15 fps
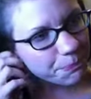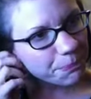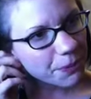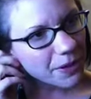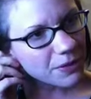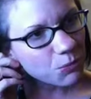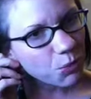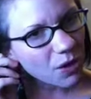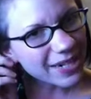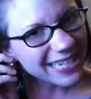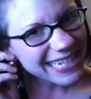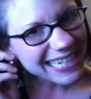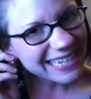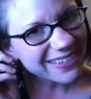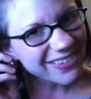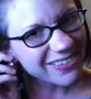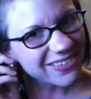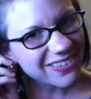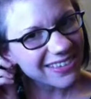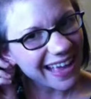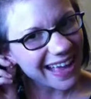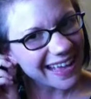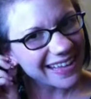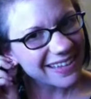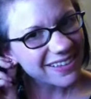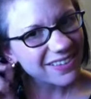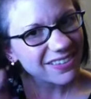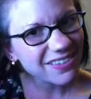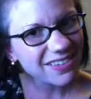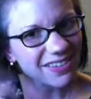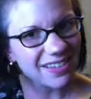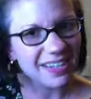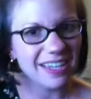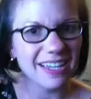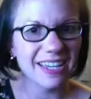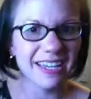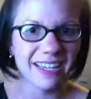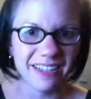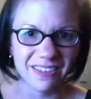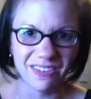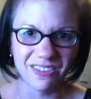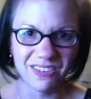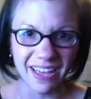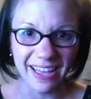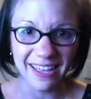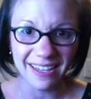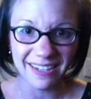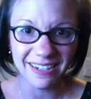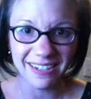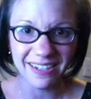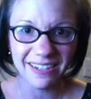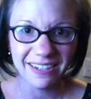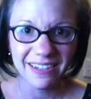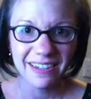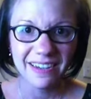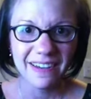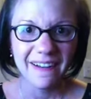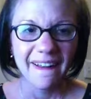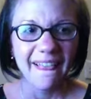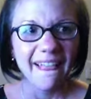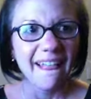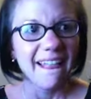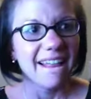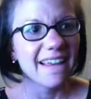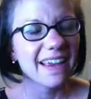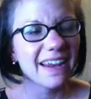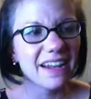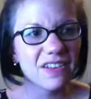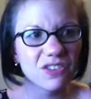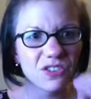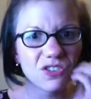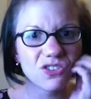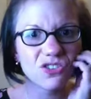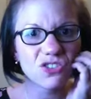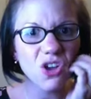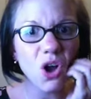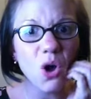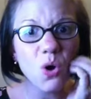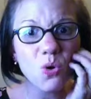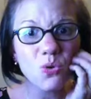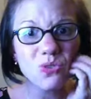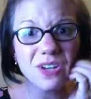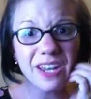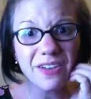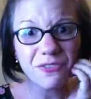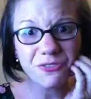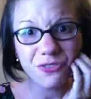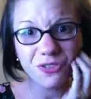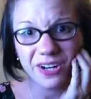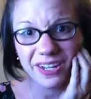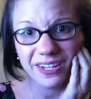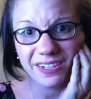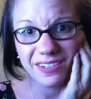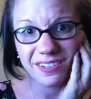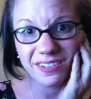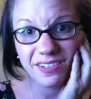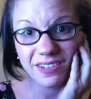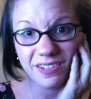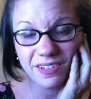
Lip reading: But what he says it said is so different,